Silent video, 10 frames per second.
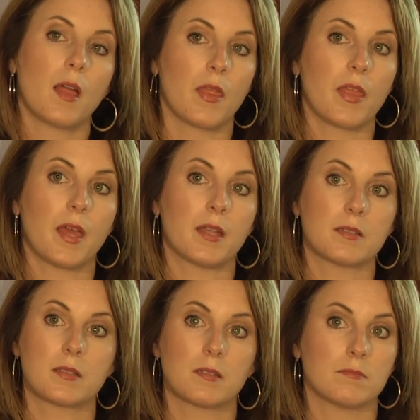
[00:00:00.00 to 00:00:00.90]

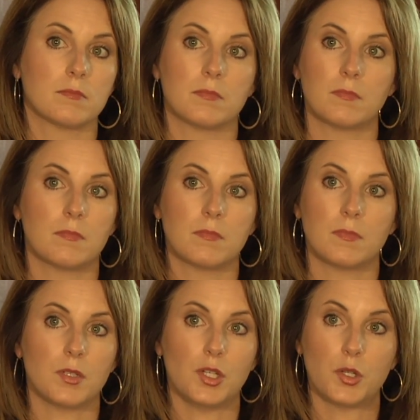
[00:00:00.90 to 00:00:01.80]
that
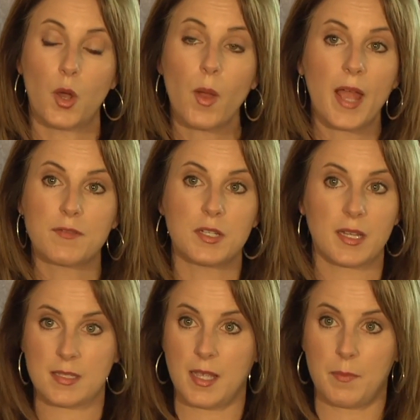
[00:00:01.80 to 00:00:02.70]
you don't have to
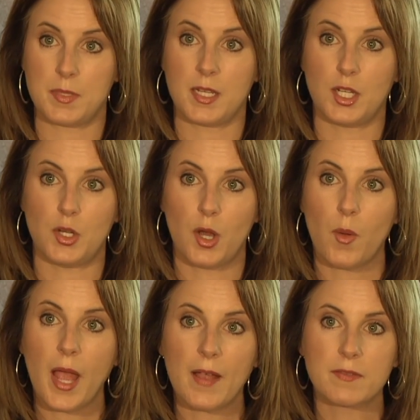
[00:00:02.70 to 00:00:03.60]
accept it. You don't
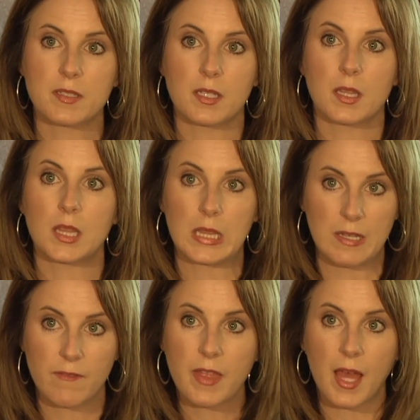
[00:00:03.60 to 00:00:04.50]
have to
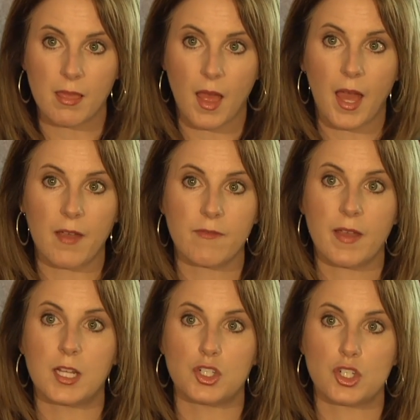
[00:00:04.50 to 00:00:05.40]
live that life
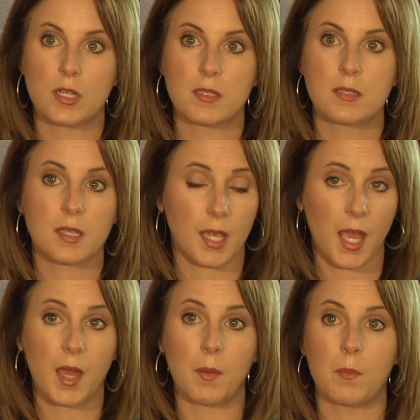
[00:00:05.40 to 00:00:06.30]
and just
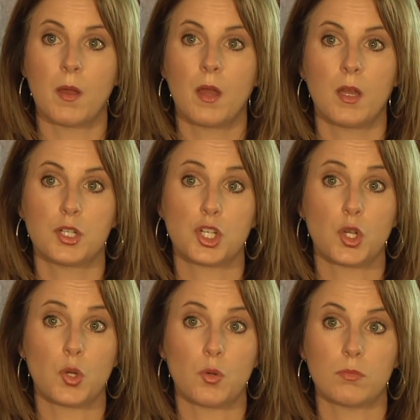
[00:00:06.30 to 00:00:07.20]
succumb
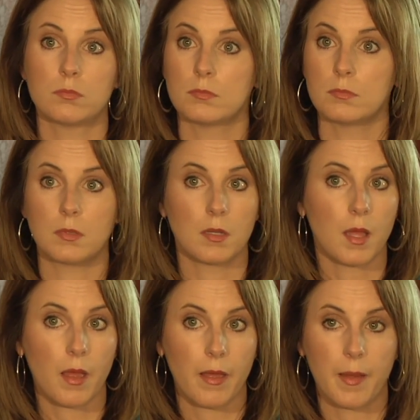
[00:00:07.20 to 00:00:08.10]
to
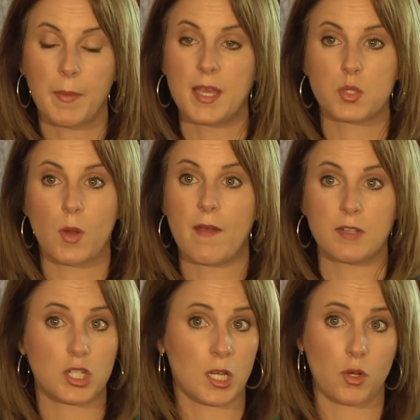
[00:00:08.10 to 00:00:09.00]
MS
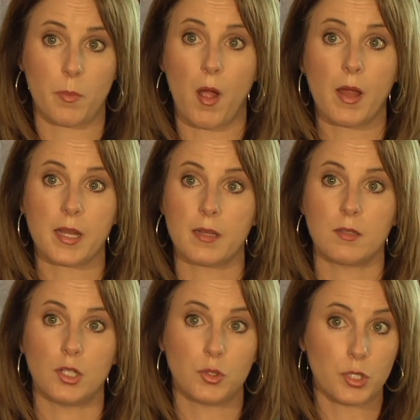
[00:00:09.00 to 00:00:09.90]
ravaging your body.
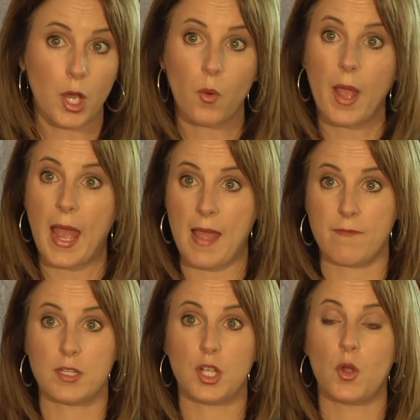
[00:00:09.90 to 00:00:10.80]
You don't
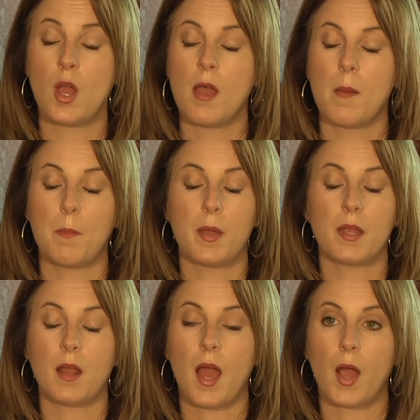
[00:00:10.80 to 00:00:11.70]
have to.
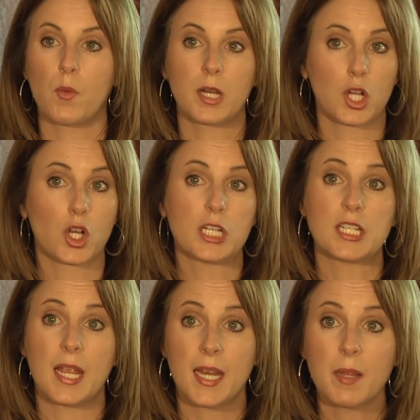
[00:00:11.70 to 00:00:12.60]
But I would encourage
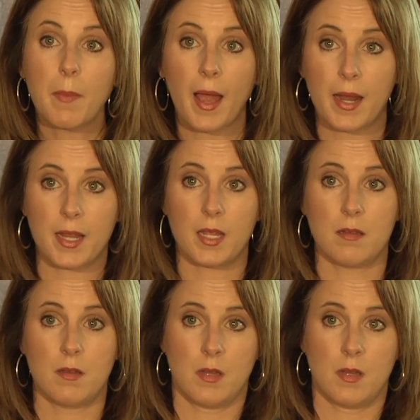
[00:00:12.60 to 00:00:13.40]
anybody